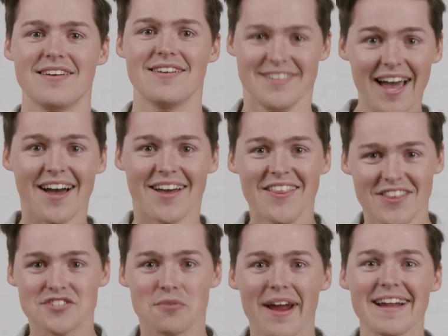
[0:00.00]
Yeah,
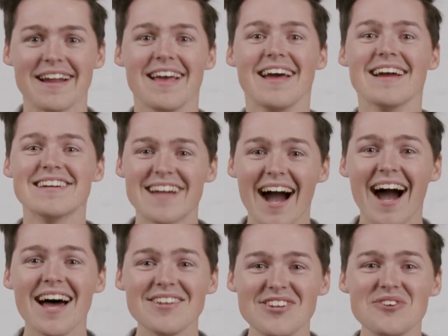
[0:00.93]
that's right.
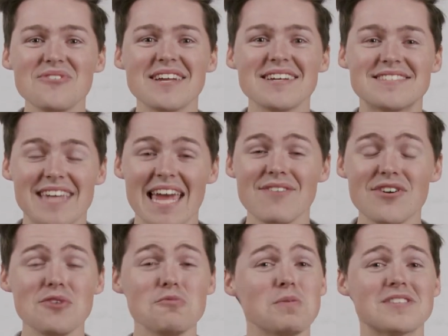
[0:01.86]
God knew that
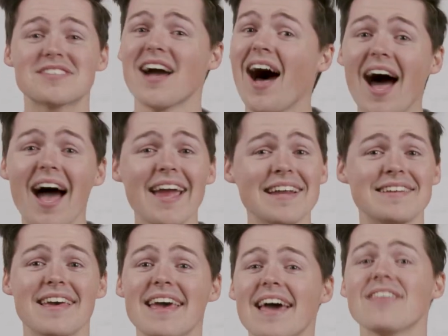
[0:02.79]
David was
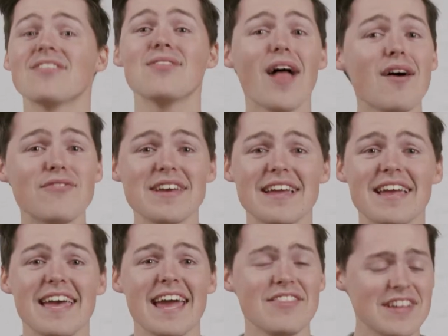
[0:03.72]
kind and loving
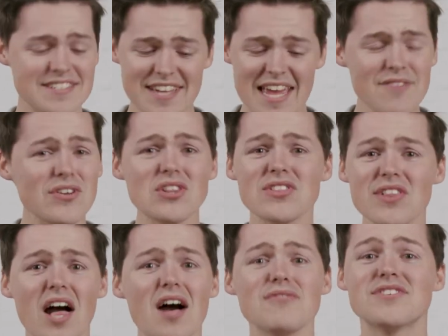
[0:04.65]
and that David
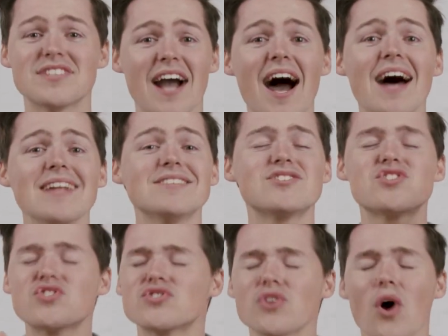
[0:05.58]
loved God
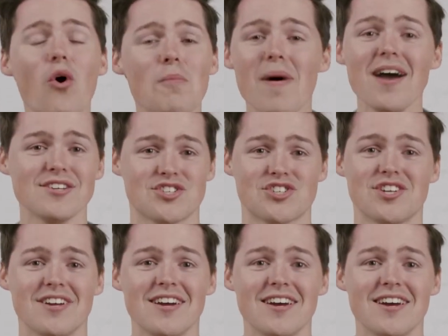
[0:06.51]
so much.